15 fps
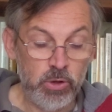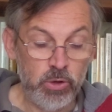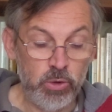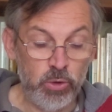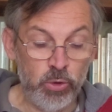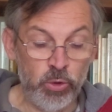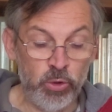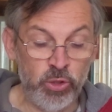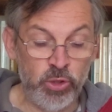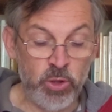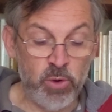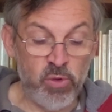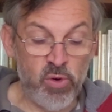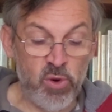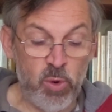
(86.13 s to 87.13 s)
Lord, you
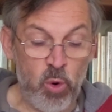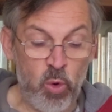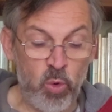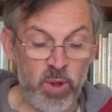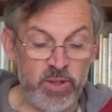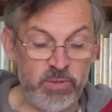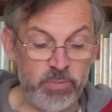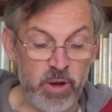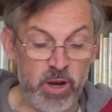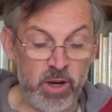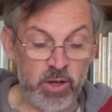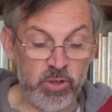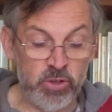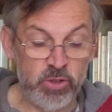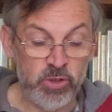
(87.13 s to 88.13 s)
have always
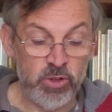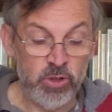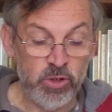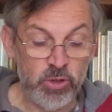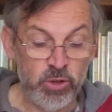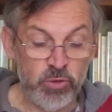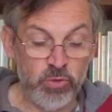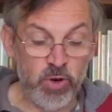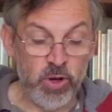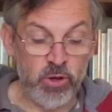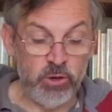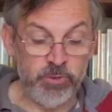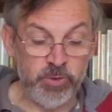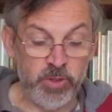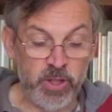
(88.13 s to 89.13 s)
marked the
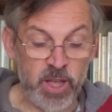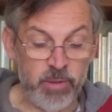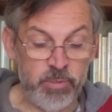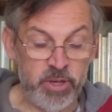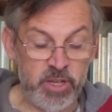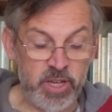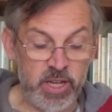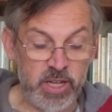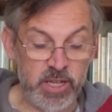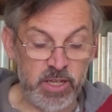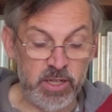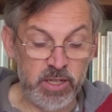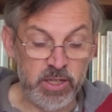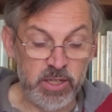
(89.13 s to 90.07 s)
road for the coming day,